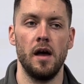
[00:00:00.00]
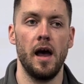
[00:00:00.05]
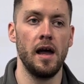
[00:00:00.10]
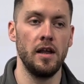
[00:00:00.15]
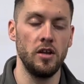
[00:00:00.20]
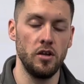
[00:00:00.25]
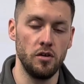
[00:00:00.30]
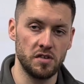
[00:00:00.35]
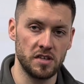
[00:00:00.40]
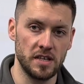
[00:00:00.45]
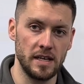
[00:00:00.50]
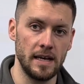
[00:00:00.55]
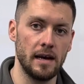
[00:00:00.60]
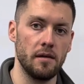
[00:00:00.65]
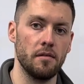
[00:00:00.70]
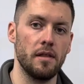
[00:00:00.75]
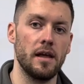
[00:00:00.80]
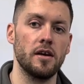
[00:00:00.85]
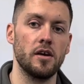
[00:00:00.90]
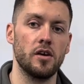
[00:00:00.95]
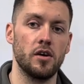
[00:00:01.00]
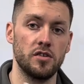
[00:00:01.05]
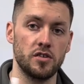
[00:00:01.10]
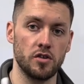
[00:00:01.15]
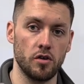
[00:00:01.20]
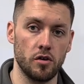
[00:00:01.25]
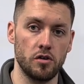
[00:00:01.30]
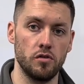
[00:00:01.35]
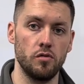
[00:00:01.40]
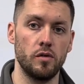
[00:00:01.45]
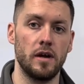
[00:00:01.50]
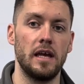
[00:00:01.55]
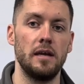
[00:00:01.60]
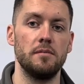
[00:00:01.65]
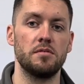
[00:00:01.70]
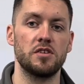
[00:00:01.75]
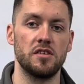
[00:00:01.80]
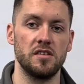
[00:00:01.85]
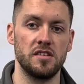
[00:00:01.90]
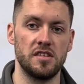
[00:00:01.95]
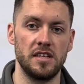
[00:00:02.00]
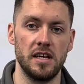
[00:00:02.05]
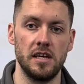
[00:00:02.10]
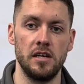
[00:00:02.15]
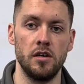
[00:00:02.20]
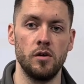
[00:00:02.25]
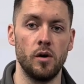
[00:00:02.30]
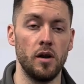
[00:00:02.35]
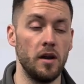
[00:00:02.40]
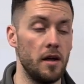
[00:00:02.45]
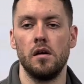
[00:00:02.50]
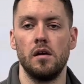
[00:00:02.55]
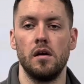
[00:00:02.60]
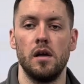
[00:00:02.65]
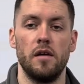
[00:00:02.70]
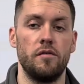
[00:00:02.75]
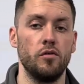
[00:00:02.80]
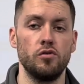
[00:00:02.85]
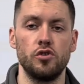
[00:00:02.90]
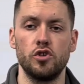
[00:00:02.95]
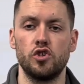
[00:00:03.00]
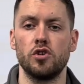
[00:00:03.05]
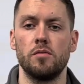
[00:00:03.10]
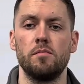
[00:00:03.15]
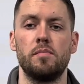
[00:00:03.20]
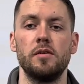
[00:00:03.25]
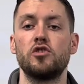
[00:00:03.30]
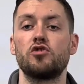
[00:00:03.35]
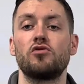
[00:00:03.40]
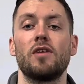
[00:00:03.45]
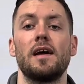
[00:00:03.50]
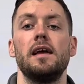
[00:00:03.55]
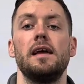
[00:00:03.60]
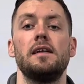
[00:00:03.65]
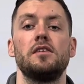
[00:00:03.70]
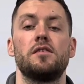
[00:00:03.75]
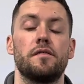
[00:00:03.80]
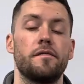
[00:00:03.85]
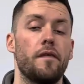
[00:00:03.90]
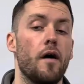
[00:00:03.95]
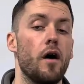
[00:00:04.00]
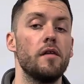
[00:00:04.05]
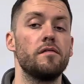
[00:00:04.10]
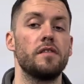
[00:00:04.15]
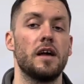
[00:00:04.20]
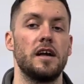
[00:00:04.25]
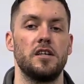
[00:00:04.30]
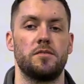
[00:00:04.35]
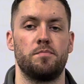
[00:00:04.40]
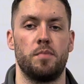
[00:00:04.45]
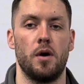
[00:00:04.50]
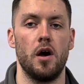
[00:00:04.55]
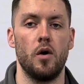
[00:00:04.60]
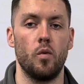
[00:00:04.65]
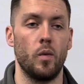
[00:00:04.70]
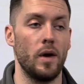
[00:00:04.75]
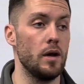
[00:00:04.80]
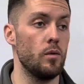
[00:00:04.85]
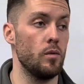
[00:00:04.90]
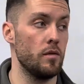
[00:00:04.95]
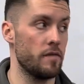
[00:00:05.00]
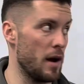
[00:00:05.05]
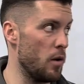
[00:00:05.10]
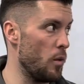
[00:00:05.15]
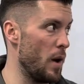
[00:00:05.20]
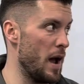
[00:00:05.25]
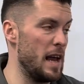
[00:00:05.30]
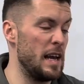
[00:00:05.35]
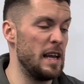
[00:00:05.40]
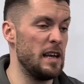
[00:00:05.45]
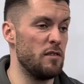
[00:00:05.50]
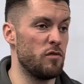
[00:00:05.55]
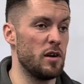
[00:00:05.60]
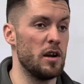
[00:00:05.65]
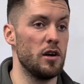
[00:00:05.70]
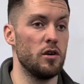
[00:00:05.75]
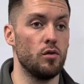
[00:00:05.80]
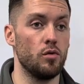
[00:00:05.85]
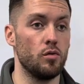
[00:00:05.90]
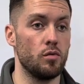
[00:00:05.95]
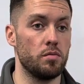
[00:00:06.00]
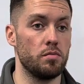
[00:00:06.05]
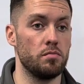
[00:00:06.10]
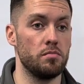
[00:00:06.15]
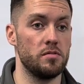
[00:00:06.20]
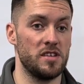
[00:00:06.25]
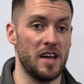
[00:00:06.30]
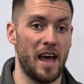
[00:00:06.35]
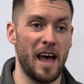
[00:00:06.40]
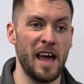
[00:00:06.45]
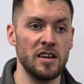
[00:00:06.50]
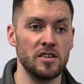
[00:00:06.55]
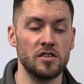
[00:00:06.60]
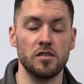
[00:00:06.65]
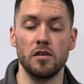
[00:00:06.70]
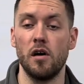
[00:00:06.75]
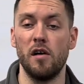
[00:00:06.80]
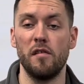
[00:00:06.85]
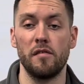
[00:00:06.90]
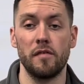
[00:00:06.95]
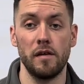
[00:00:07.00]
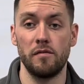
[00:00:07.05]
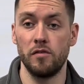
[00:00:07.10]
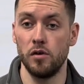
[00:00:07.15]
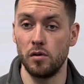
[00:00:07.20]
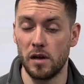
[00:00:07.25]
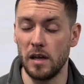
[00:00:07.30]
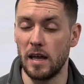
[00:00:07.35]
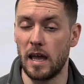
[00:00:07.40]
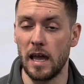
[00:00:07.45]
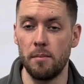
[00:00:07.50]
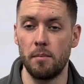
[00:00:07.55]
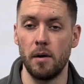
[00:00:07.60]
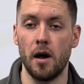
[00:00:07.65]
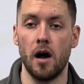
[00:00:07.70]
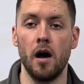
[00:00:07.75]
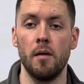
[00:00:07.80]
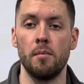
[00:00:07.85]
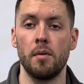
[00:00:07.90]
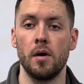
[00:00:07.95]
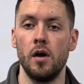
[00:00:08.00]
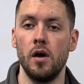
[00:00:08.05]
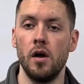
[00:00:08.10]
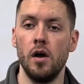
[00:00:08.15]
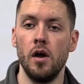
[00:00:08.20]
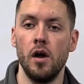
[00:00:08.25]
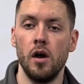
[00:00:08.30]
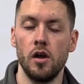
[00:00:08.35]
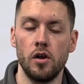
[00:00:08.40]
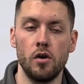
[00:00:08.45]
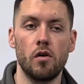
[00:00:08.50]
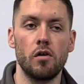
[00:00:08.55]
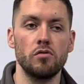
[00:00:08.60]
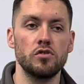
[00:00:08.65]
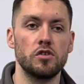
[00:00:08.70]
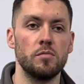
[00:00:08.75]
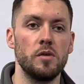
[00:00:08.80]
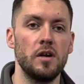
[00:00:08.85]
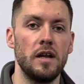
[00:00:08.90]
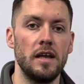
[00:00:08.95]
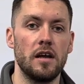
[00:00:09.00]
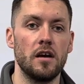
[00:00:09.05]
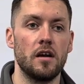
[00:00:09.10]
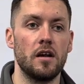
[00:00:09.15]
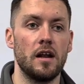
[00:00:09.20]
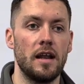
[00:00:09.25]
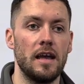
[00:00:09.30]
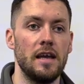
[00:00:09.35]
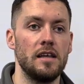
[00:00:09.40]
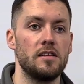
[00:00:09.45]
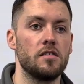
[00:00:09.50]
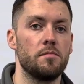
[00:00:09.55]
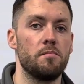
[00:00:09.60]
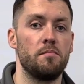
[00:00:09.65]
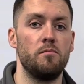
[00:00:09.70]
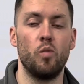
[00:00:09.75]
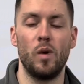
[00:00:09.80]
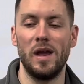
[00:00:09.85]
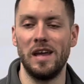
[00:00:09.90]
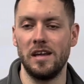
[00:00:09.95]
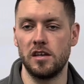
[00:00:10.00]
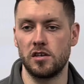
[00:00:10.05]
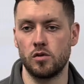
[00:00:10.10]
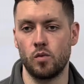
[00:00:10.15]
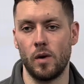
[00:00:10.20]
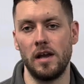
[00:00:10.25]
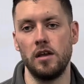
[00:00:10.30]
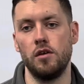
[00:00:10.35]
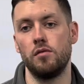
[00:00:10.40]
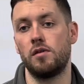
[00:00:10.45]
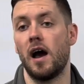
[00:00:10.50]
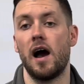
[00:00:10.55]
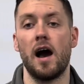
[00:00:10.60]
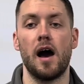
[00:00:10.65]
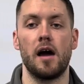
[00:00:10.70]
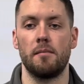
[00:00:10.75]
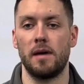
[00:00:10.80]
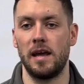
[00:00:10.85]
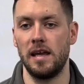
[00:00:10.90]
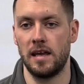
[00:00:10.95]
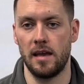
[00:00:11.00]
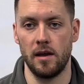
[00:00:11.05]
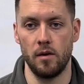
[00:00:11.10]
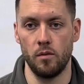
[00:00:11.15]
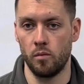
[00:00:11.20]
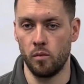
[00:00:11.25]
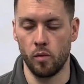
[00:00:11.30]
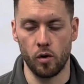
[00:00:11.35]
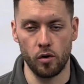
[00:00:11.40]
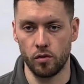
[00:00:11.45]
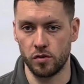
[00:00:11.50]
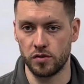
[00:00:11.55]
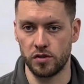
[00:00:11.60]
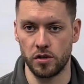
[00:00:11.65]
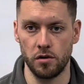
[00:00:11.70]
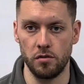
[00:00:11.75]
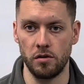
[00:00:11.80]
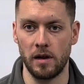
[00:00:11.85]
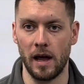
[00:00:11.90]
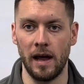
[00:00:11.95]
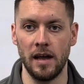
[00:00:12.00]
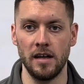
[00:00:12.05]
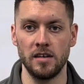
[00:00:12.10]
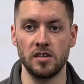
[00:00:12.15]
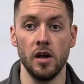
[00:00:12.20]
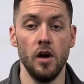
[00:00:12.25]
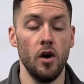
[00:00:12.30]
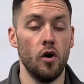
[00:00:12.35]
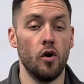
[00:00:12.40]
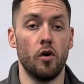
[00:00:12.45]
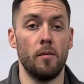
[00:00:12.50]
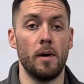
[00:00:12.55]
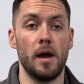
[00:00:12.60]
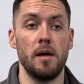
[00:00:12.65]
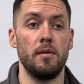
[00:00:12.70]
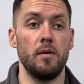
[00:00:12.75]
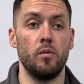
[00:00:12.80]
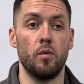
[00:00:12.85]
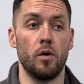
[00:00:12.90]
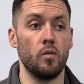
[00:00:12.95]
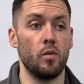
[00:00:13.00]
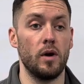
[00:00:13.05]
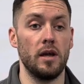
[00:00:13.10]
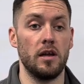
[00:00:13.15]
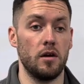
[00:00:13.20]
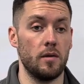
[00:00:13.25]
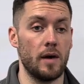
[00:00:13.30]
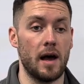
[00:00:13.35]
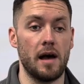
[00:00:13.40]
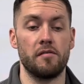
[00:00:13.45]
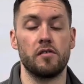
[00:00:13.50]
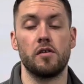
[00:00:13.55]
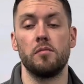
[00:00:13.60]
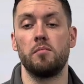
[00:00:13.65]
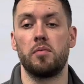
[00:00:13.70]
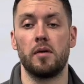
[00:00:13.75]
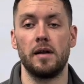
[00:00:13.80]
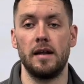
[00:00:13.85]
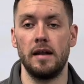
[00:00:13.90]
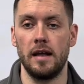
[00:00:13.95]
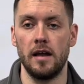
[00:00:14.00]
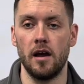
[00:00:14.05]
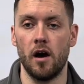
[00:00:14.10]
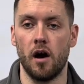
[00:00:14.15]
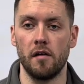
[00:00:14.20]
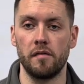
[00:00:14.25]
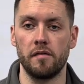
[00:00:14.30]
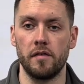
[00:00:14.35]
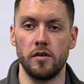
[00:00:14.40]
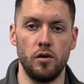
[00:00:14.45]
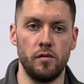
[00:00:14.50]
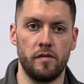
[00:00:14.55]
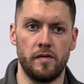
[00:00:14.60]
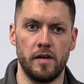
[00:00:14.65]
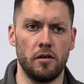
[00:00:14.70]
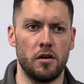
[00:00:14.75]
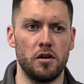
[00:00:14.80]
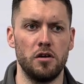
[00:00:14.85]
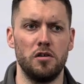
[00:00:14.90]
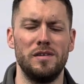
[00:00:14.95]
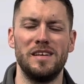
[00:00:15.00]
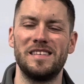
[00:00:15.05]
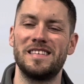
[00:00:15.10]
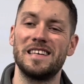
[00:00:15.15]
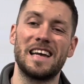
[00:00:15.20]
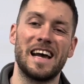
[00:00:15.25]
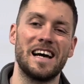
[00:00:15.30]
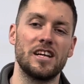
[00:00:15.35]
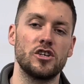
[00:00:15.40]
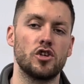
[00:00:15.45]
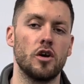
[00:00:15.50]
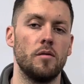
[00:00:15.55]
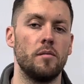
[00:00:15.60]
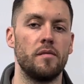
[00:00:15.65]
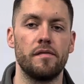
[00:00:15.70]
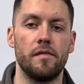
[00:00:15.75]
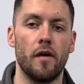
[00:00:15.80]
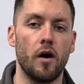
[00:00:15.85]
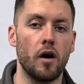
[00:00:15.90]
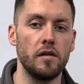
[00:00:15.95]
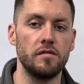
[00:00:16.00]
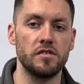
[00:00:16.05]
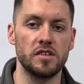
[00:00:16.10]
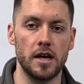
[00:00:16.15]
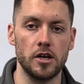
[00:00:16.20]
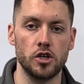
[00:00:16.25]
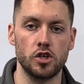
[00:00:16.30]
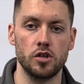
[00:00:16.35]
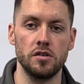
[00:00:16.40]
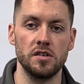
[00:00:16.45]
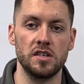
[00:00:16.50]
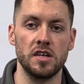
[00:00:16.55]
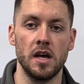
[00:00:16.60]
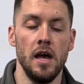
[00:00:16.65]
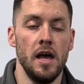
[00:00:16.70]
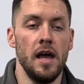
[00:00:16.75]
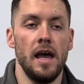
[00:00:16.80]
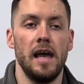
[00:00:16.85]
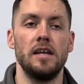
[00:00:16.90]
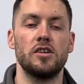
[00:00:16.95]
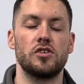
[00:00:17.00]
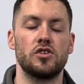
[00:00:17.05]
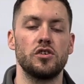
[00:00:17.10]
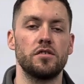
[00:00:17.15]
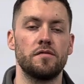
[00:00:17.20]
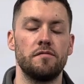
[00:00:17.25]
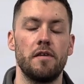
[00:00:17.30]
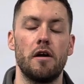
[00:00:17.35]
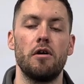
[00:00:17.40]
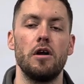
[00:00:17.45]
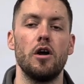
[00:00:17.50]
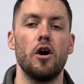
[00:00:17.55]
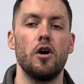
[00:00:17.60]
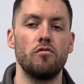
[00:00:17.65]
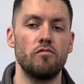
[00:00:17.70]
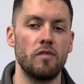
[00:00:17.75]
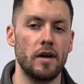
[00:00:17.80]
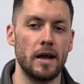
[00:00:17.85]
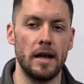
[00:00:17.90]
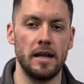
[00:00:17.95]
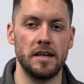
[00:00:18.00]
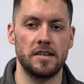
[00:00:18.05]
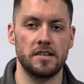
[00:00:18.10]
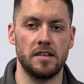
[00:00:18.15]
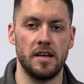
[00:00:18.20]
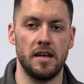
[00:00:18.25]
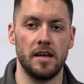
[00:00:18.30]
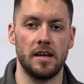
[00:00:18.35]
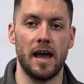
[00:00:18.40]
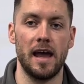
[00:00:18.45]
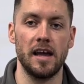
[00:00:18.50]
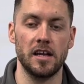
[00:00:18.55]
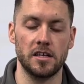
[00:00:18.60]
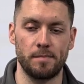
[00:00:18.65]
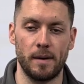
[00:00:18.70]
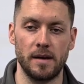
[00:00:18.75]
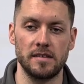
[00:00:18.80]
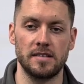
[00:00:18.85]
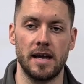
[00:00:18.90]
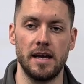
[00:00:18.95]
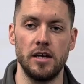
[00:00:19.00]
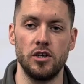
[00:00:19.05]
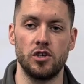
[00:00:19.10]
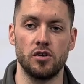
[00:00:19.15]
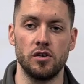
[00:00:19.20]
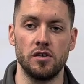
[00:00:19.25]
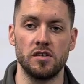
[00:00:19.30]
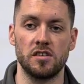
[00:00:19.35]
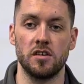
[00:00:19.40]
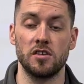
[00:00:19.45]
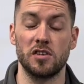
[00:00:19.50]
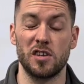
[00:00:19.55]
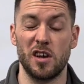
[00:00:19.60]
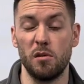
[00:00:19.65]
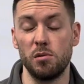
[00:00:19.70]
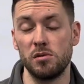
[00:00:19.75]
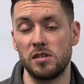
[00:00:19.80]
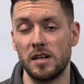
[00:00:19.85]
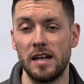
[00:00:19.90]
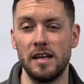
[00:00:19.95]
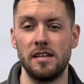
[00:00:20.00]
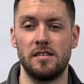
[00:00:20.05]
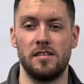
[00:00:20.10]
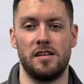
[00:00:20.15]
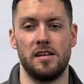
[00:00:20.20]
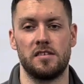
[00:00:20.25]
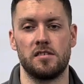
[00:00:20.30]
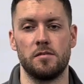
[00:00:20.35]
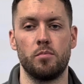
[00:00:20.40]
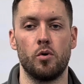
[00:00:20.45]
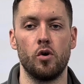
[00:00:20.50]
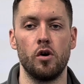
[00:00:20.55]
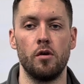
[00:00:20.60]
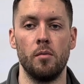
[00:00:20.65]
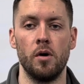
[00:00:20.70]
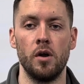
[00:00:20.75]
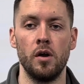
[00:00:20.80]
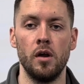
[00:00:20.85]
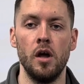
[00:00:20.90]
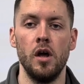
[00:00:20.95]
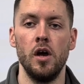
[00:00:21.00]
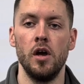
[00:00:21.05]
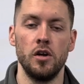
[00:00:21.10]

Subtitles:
And you see how that cycle keeps continuing. If you're just jumping straight into 5 days per week without any real test of if you can keep it up, you're ultimately going to lead to weeks where you can't make it 1 or 2 days, or maybe 1 week you have completely off and you feel like you need to catch up 5 sessions. It's just very unrealistic expectations that's going to lead to disappointment.